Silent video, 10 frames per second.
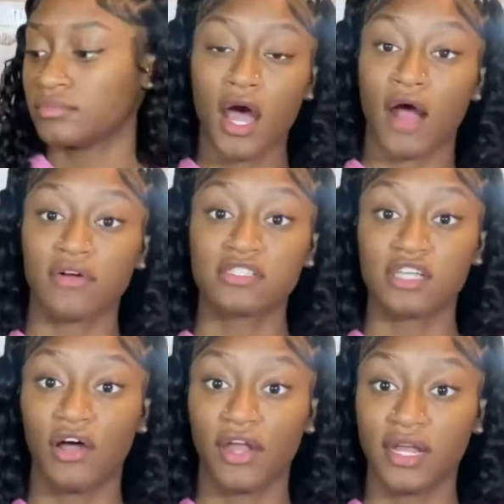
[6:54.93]
All right,
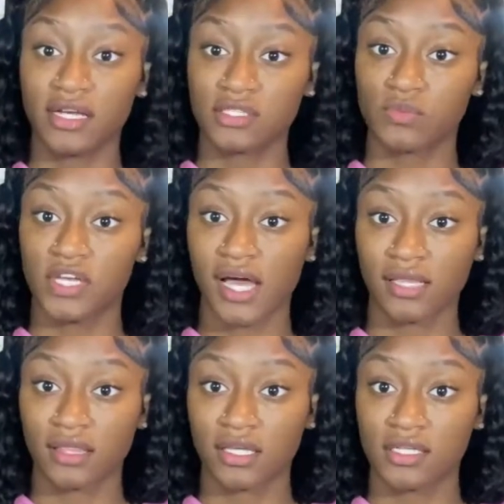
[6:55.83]
so next we
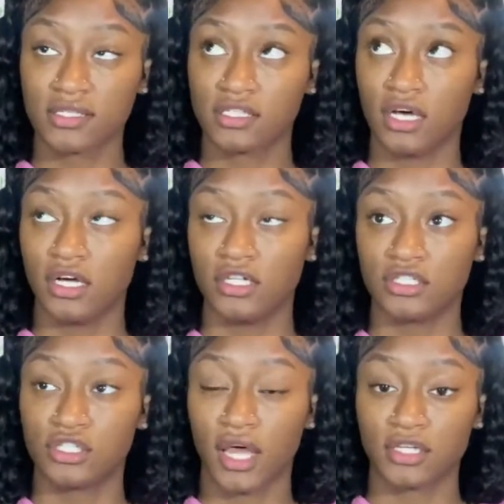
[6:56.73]
got this
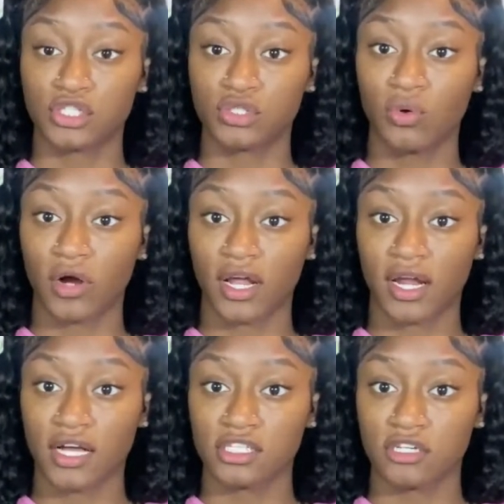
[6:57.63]
like shoe
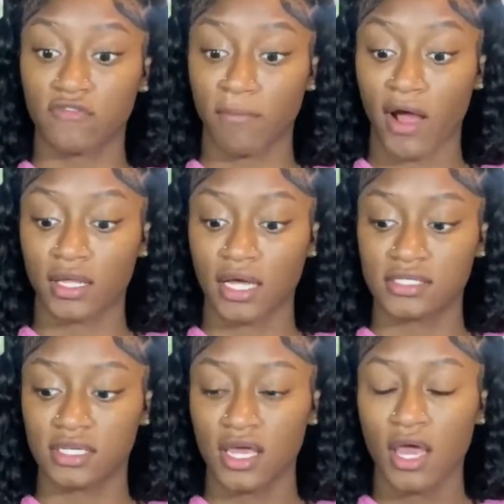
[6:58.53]
organizer for my
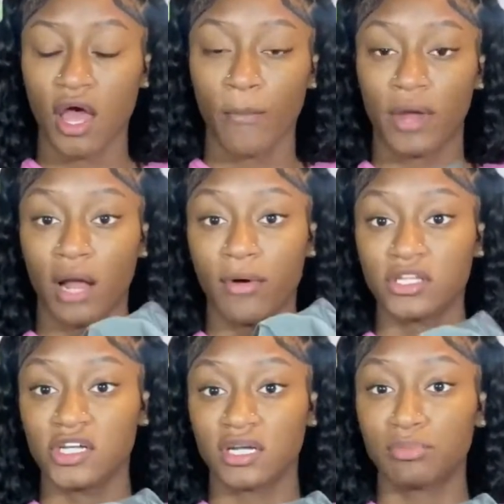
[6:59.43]
closet, but I'm
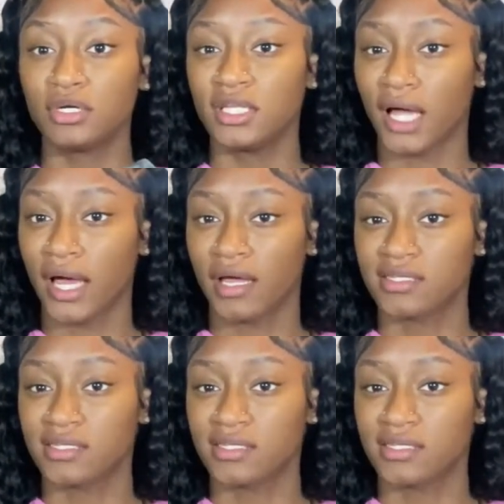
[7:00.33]
only gonna put like